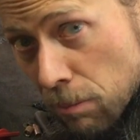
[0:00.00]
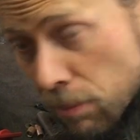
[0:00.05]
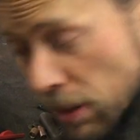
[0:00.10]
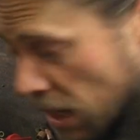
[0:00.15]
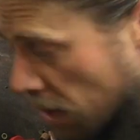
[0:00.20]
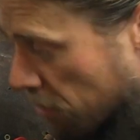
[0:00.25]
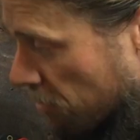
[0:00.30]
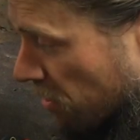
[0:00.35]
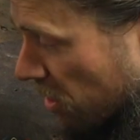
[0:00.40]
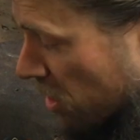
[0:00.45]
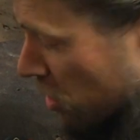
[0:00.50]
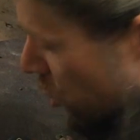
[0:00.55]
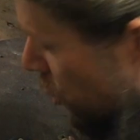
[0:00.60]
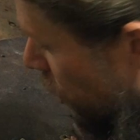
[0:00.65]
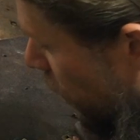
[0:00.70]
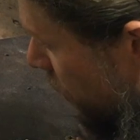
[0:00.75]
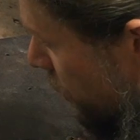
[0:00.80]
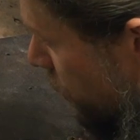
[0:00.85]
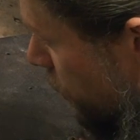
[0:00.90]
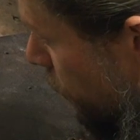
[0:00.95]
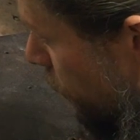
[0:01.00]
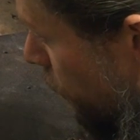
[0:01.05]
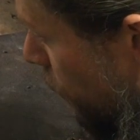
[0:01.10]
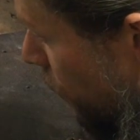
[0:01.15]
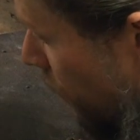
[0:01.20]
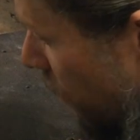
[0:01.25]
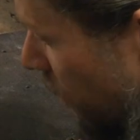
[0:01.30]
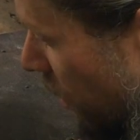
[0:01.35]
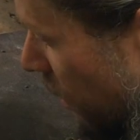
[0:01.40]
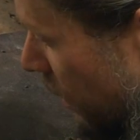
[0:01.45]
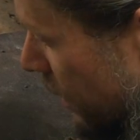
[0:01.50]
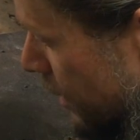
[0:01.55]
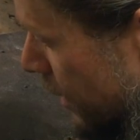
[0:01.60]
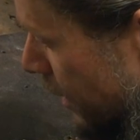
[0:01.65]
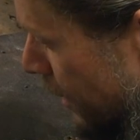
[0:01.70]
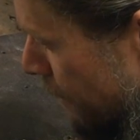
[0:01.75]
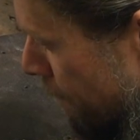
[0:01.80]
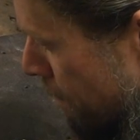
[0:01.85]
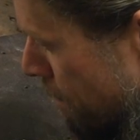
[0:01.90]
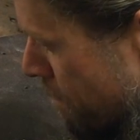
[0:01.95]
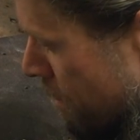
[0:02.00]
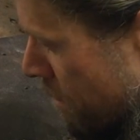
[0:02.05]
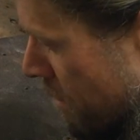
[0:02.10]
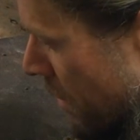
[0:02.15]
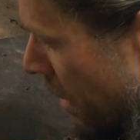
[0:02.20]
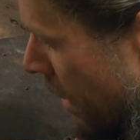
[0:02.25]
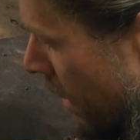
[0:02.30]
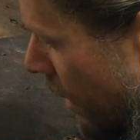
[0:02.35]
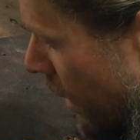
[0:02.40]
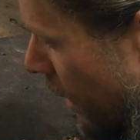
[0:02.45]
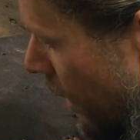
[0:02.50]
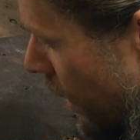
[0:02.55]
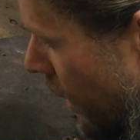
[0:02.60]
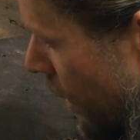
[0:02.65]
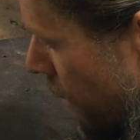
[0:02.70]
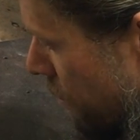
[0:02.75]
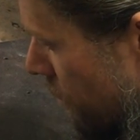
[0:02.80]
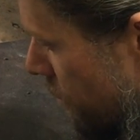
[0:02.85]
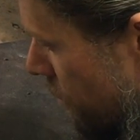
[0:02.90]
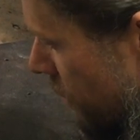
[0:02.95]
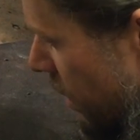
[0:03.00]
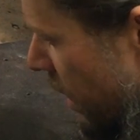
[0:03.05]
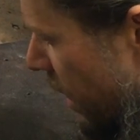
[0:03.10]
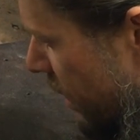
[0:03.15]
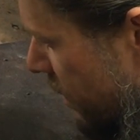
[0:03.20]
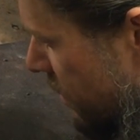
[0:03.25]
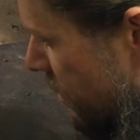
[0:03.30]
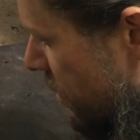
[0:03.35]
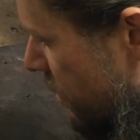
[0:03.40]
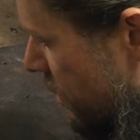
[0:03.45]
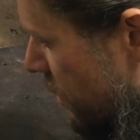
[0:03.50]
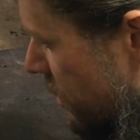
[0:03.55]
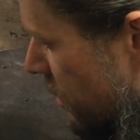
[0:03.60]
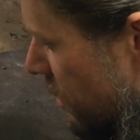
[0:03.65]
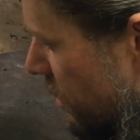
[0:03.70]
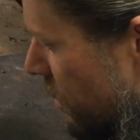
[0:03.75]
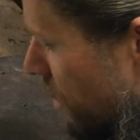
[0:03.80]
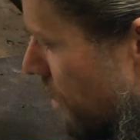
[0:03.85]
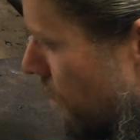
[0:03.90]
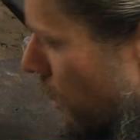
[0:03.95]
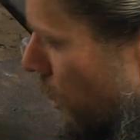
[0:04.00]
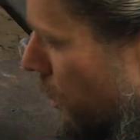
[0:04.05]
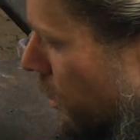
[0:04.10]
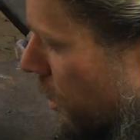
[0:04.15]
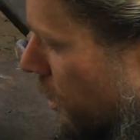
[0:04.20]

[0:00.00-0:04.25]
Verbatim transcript: BMV shunt and a few other things in. Um, yes, this is the motor